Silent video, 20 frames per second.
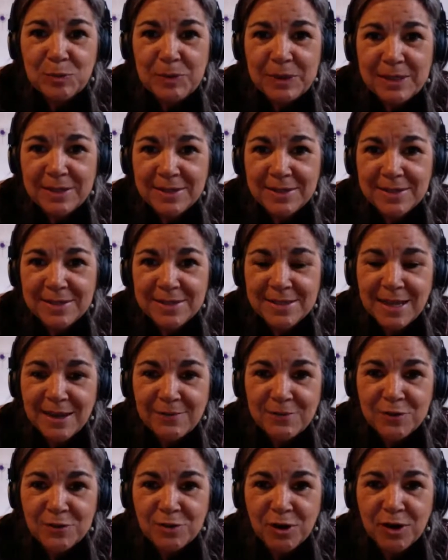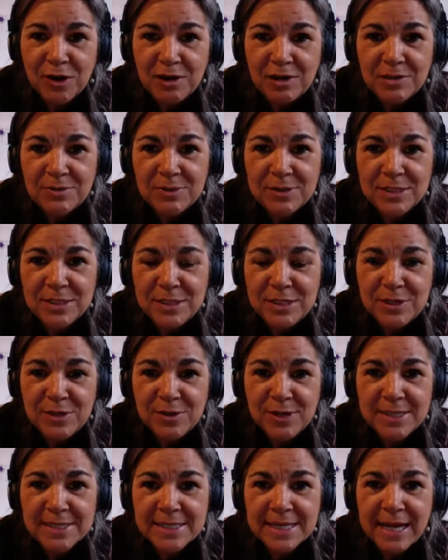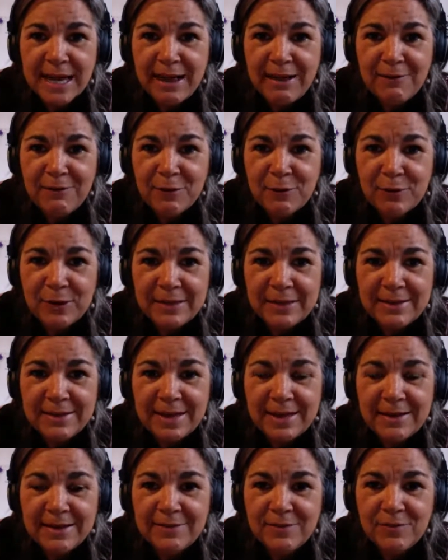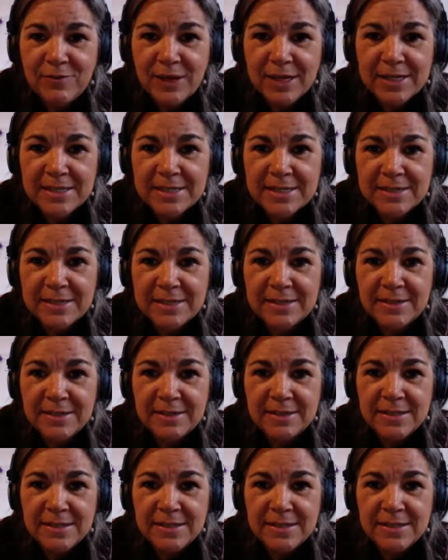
because after all, it was the US cavalry that infected